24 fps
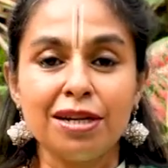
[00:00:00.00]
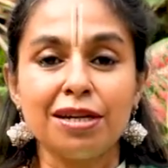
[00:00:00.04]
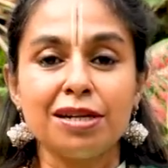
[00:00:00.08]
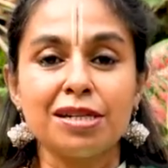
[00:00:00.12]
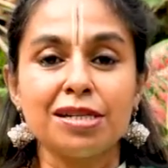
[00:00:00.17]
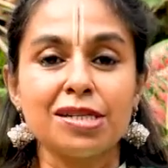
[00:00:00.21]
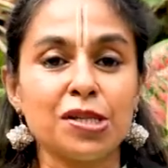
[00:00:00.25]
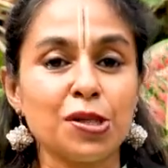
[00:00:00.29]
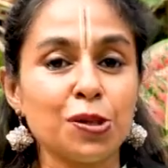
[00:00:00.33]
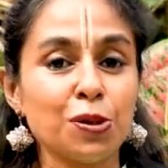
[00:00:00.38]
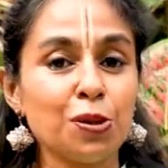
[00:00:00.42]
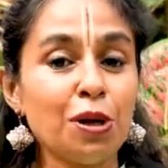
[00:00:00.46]

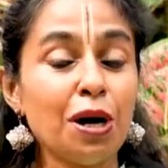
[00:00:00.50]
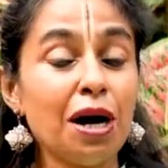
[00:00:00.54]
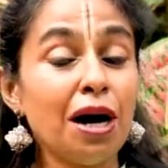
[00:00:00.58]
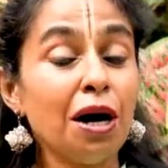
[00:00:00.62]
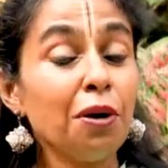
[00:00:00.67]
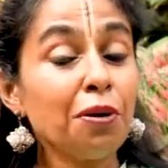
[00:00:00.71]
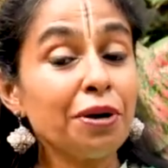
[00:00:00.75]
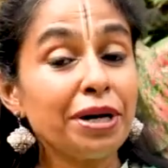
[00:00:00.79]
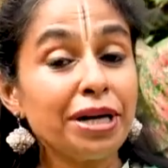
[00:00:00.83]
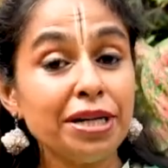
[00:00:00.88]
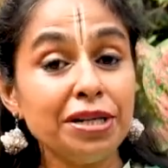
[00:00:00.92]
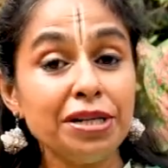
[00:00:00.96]
So
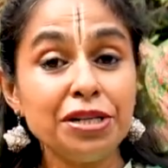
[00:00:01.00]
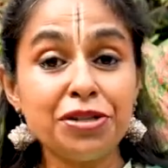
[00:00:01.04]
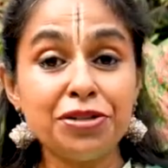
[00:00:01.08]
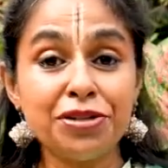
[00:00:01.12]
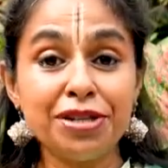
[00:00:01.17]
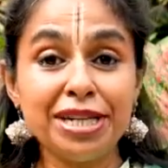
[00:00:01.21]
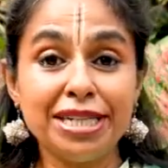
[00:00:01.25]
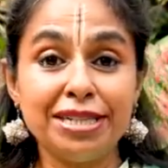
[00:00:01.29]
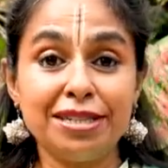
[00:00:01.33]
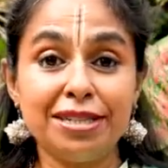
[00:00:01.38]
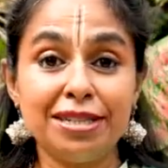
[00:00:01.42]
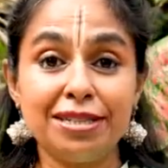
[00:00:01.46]
how can you
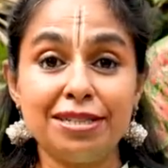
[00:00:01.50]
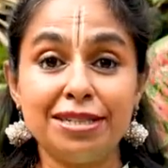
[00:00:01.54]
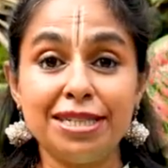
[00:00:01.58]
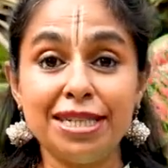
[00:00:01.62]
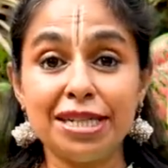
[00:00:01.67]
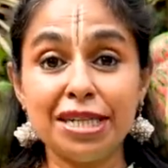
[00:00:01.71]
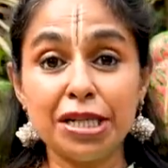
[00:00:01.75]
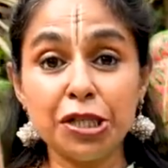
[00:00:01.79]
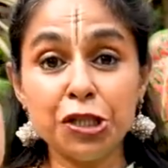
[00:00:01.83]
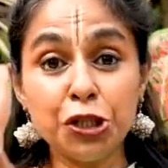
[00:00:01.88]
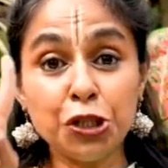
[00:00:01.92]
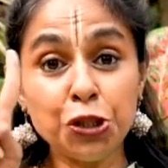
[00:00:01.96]
treat it?
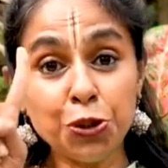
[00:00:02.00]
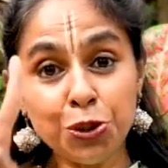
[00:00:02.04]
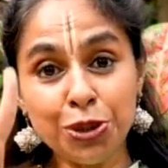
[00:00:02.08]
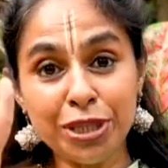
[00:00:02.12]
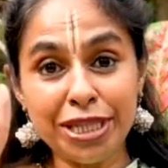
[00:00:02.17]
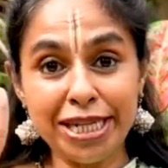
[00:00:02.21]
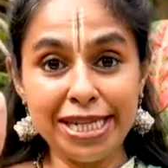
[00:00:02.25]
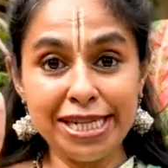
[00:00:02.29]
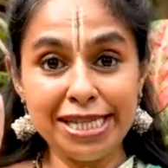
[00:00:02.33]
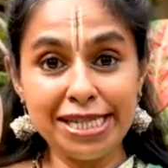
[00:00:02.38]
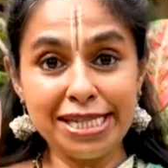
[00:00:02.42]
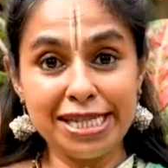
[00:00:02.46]
There are two
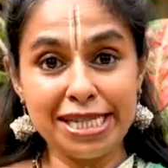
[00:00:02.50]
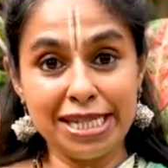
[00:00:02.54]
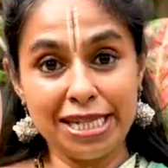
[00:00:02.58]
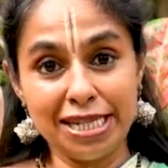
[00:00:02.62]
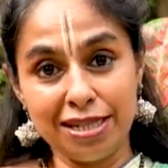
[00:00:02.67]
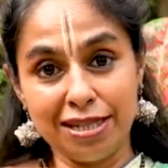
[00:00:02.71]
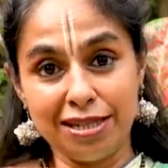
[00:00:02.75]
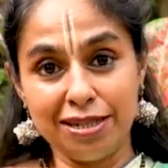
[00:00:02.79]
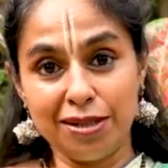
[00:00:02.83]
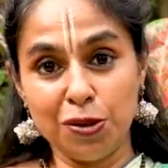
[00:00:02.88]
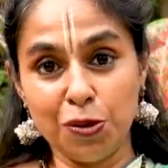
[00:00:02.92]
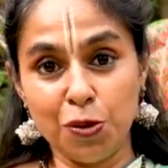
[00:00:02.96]
things
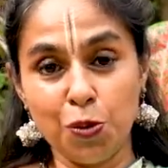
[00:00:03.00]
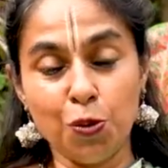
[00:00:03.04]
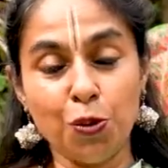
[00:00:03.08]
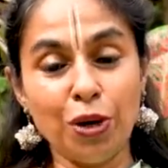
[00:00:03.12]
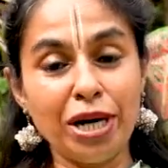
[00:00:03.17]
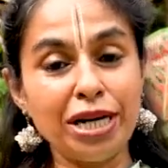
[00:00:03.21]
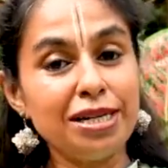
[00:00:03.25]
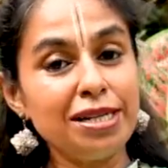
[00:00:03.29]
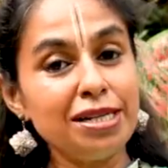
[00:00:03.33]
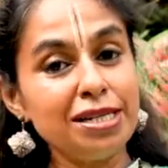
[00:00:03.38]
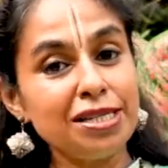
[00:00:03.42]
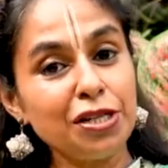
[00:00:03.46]
here.
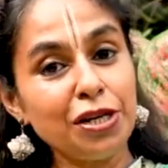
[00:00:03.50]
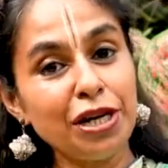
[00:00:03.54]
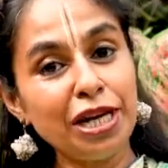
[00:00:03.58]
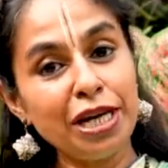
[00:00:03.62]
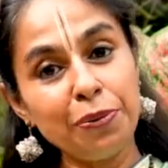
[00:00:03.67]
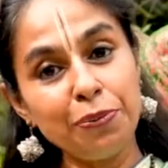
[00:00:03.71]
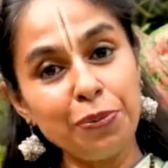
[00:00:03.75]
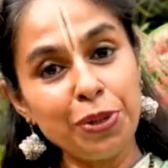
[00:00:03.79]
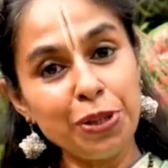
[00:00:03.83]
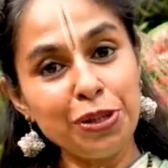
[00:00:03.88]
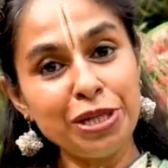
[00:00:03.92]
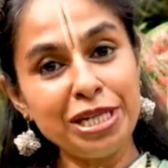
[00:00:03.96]
One is your
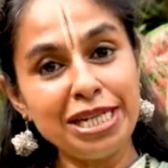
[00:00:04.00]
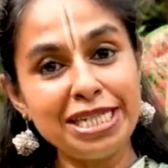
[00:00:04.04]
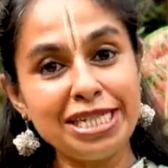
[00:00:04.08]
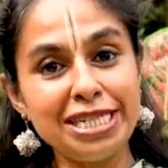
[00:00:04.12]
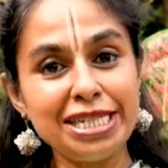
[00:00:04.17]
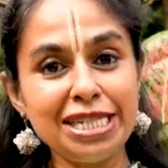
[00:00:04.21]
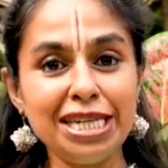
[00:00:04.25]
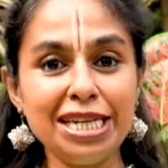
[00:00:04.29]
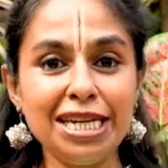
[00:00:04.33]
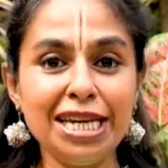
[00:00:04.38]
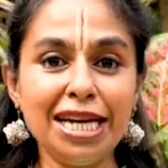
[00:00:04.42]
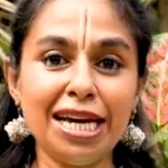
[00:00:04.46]

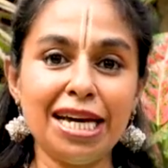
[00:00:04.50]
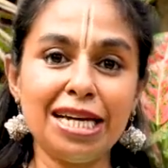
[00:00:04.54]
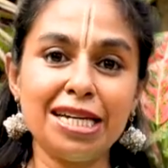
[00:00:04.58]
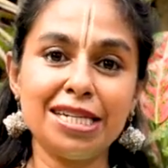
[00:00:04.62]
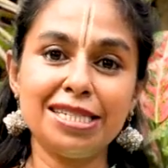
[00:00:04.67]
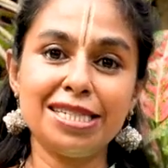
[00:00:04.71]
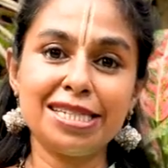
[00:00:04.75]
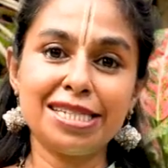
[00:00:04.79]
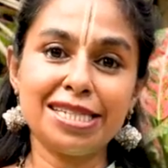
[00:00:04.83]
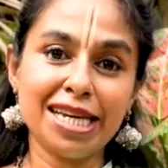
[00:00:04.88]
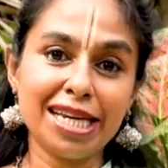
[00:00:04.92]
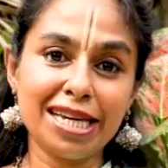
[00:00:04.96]
immunity and
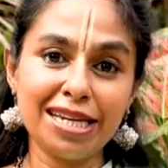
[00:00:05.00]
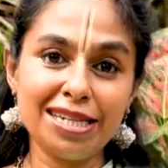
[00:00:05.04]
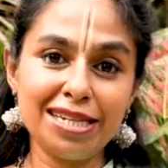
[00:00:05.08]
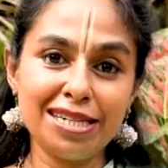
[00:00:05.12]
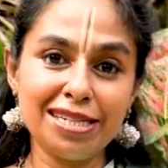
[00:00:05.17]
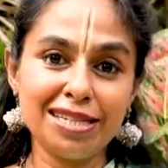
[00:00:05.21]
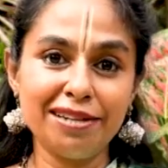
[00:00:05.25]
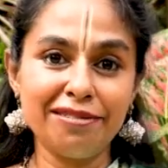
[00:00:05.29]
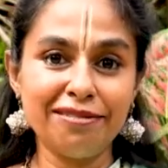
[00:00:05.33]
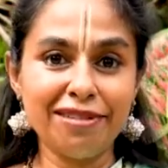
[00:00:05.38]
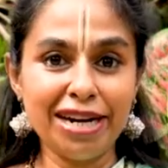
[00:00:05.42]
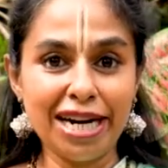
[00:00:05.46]
the second
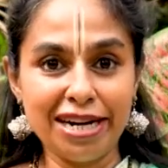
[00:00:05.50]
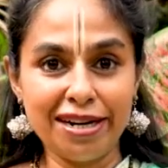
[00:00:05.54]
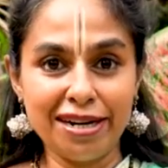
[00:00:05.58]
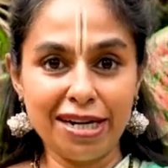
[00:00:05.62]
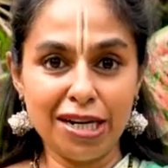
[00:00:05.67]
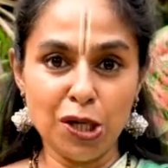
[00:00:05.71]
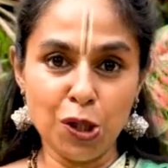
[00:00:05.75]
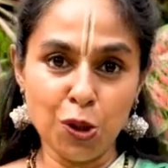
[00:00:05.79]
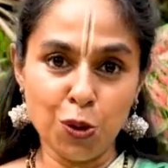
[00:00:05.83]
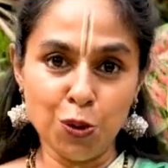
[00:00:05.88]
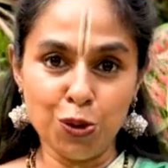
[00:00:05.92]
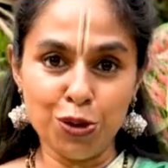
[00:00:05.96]
is the
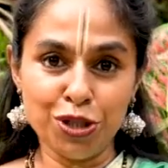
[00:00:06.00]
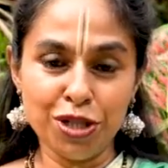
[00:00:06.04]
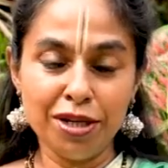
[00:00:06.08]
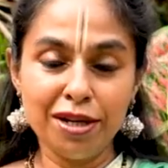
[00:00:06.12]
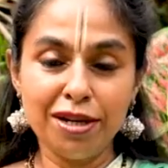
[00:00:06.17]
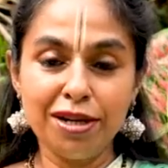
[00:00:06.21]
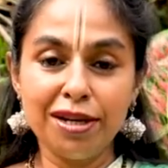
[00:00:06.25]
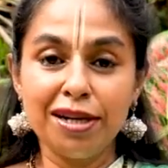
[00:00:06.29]
viral load.